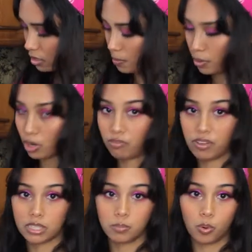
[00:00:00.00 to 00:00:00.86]
The
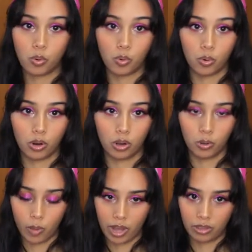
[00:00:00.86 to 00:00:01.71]
perfect pour.
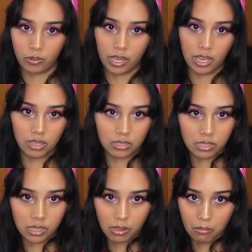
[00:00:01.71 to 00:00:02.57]
Oh, wow, you can't
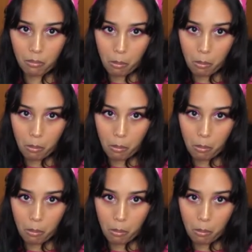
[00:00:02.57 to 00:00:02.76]
see it.